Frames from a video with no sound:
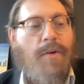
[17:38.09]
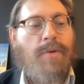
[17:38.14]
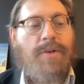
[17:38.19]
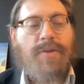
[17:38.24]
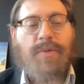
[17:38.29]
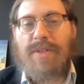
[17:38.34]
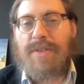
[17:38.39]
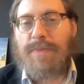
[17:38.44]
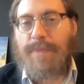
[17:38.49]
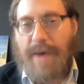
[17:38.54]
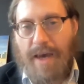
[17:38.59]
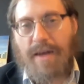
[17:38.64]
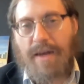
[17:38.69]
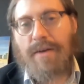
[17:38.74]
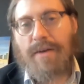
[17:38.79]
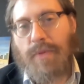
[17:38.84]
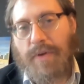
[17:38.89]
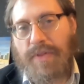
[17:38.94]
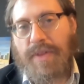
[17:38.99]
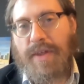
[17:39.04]
which was
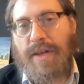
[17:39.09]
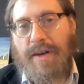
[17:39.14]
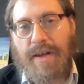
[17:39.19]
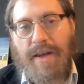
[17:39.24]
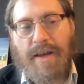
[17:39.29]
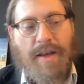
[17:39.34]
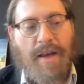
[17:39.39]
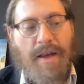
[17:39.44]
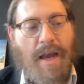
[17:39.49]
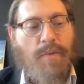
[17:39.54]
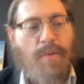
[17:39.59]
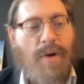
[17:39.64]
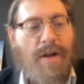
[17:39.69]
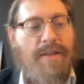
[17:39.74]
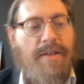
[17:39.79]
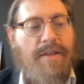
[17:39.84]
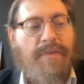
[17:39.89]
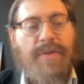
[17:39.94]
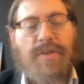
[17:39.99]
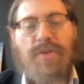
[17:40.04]
met within a, a
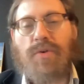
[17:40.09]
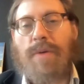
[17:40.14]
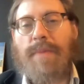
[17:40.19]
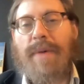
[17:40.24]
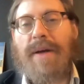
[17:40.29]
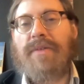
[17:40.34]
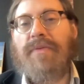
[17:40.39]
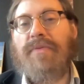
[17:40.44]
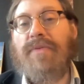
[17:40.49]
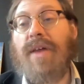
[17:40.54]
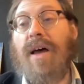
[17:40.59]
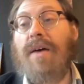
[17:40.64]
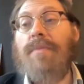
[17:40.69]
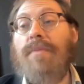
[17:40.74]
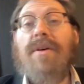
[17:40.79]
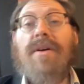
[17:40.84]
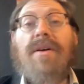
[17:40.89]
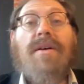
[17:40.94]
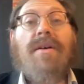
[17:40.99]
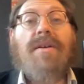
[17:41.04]
relatively short amount of time.
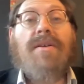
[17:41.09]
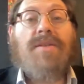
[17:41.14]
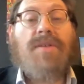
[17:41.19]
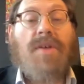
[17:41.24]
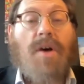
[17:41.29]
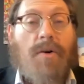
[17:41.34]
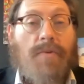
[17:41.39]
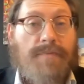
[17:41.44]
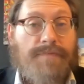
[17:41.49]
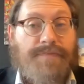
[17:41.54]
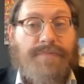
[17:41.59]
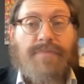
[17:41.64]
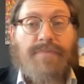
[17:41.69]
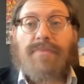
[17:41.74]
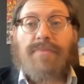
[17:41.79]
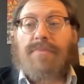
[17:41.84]
So